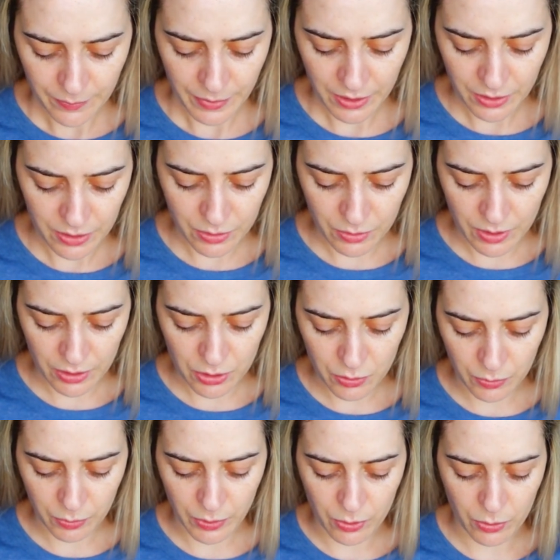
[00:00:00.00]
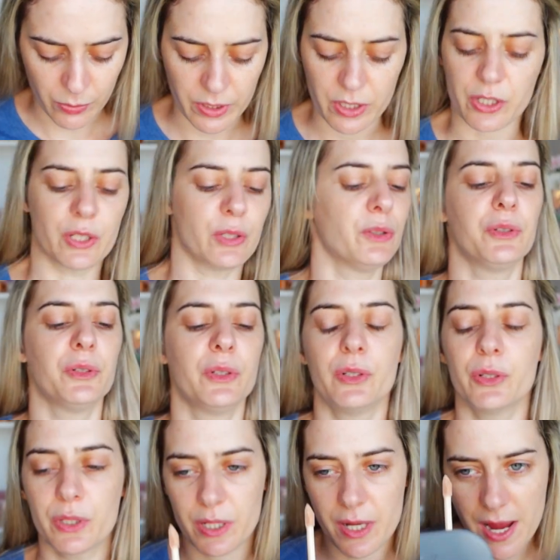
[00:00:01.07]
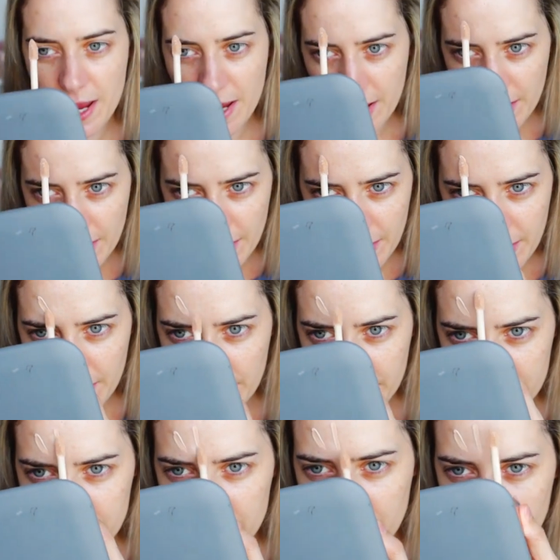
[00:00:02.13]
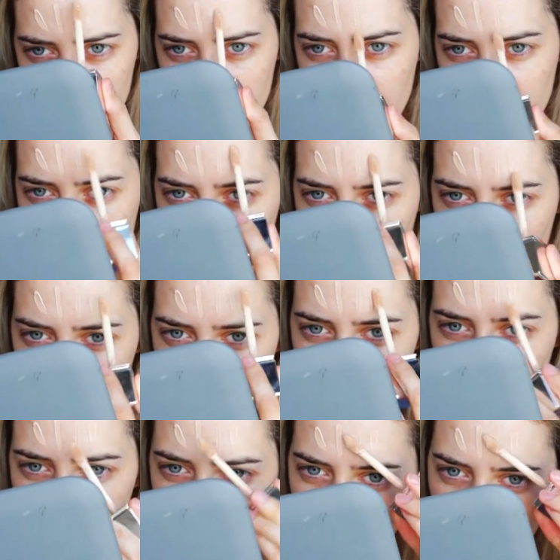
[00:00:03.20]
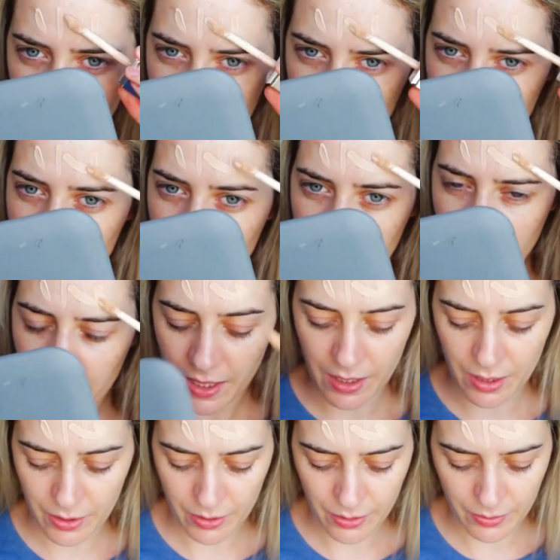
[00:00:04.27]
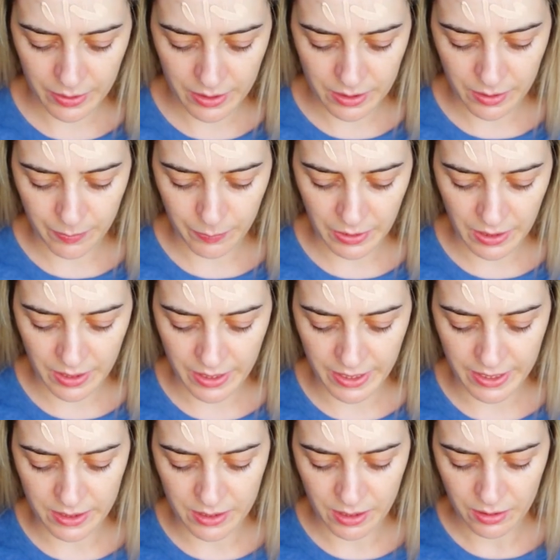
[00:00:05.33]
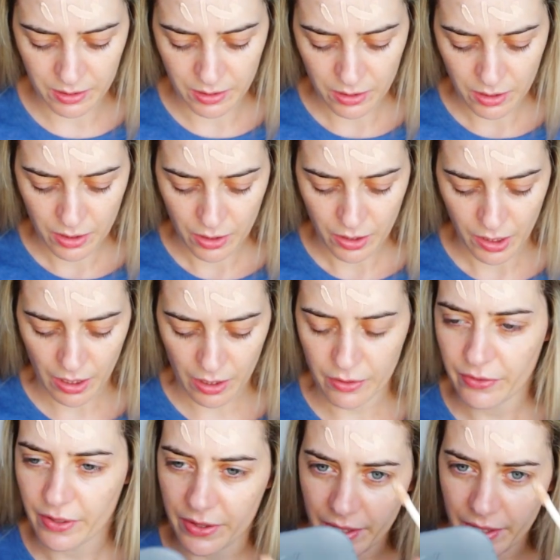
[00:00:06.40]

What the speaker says: because that's what we always use, and then we'll see how it applied over